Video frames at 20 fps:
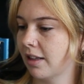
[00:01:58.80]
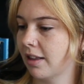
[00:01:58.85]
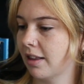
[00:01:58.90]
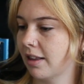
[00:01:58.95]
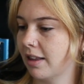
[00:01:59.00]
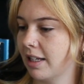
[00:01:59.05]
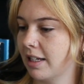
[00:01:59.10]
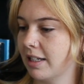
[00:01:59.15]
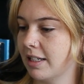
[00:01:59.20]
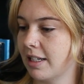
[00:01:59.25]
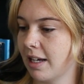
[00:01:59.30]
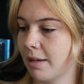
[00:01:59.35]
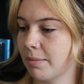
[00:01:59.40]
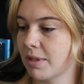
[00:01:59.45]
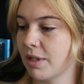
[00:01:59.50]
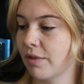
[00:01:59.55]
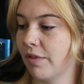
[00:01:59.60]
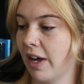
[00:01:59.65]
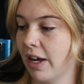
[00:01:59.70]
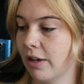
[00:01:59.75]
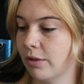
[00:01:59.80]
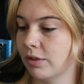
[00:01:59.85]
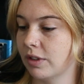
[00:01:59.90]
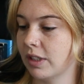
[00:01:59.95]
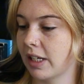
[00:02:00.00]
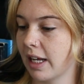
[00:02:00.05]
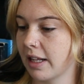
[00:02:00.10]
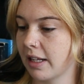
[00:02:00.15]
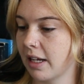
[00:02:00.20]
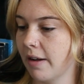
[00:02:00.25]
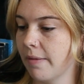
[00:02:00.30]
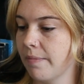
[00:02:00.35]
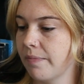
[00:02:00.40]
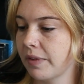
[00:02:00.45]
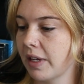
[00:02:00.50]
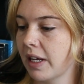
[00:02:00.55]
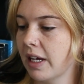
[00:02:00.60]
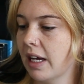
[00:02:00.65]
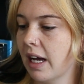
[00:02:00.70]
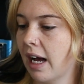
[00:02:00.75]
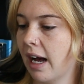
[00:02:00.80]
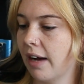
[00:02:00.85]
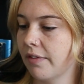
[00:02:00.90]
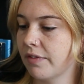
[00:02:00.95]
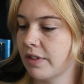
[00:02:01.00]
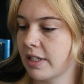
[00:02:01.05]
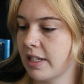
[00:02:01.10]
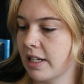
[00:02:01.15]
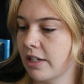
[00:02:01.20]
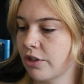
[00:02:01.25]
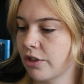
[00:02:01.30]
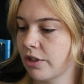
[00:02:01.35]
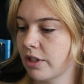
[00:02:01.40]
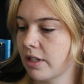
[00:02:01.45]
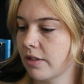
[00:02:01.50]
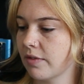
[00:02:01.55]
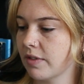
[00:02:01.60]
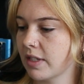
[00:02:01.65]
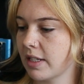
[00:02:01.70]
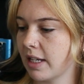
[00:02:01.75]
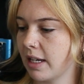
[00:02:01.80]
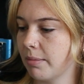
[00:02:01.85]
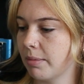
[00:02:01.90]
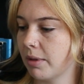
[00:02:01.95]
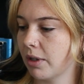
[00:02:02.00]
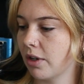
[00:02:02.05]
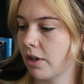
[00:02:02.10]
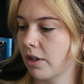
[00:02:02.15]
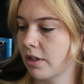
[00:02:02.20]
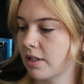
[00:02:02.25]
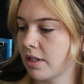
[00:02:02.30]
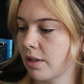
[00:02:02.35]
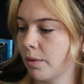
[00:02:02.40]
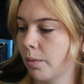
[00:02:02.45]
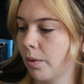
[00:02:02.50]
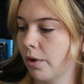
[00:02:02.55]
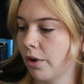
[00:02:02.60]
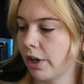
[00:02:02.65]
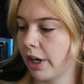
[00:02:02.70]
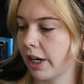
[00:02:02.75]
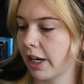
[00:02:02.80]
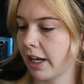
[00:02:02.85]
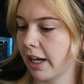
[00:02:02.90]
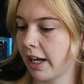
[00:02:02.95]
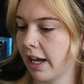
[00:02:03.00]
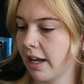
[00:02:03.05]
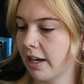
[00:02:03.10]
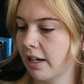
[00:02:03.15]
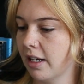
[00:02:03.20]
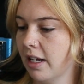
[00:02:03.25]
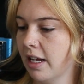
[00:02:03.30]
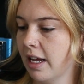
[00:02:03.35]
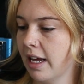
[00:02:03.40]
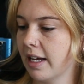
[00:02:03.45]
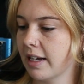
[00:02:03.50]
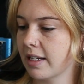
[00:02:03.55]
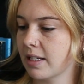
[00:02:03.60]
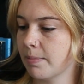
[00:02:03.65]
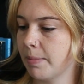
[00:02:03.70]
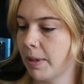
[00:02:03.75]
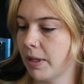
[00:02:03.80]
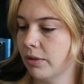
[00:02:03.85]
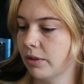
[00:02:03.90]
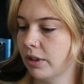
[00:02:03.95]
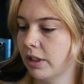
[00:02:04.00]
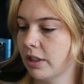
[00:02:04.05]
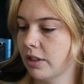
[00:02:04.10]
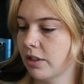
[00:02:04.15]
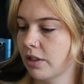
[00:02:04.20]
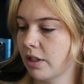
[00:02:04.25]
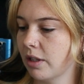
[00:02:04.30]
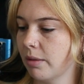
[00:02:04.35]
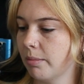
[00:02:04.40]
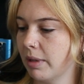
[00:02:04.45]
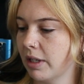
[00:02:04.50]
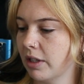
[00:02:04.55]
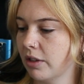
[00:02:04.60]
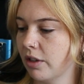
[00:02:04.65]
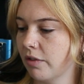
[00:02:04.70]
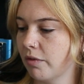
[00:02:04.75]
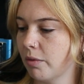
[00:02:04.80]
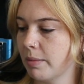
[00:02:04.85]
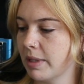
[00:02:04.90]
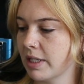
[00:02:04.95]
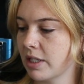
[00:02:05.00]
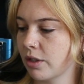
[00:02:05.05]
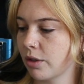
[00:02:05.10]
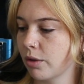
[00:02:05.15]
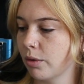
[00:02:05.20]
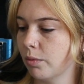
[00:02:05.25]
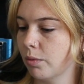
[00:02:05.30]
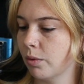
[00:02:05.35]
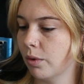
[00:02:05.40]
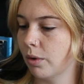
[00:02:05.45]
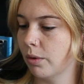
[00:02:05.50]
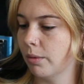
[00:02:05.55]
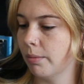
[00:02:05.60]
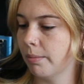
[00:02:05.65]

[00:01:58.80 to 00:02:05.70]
the depths of hell together. After centuries of sleep, the gods are warring again. Expelled into the middle of a mystical war,